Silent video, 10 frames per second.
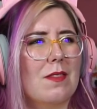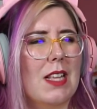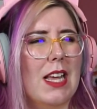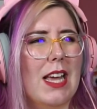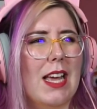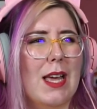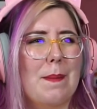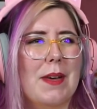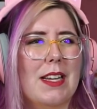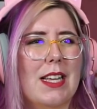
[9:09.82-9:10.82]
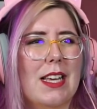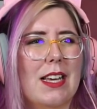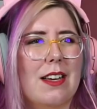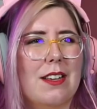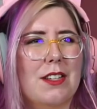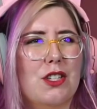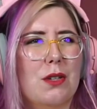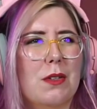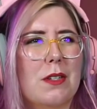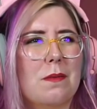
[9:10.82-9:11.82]
Hey buddy, how you
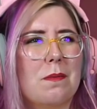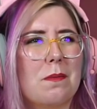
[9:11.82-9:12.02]
doing?